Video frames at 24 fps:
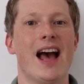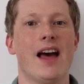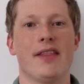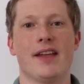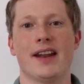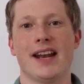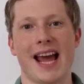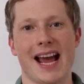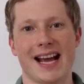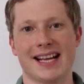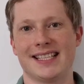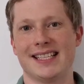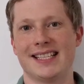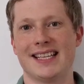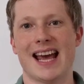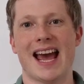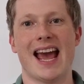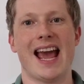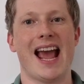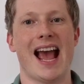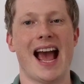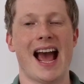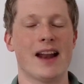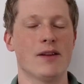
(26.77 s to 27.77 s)
the next
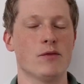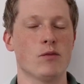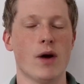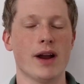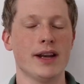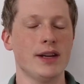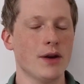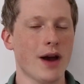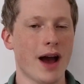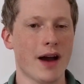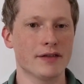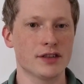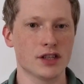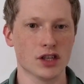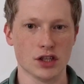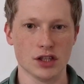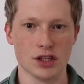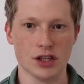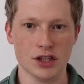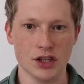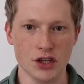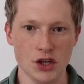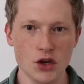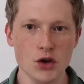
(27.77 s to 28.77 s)
day, and when you have to
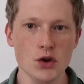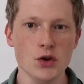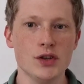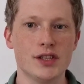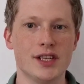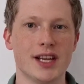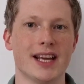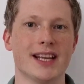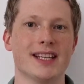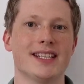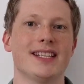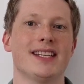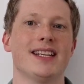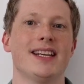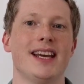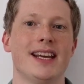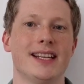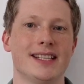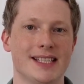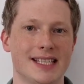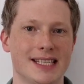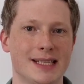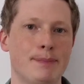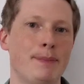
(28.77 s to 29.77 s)
use it
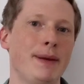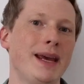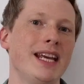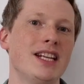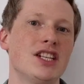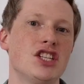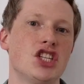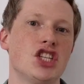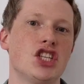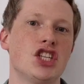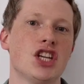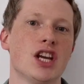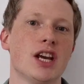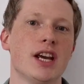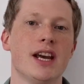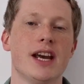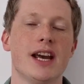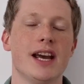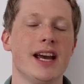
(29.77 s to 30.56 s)
in speech,